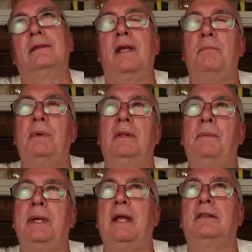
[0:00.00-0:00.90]
let
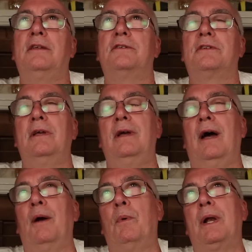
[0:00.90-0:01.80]
me get this.
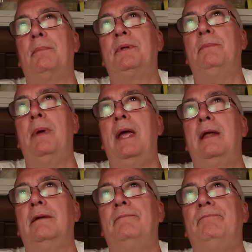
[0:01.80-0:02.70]
I went up to
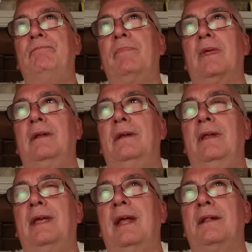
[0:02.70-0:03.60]
Maine
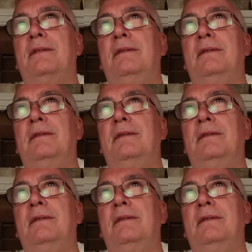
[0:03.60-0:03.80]
to get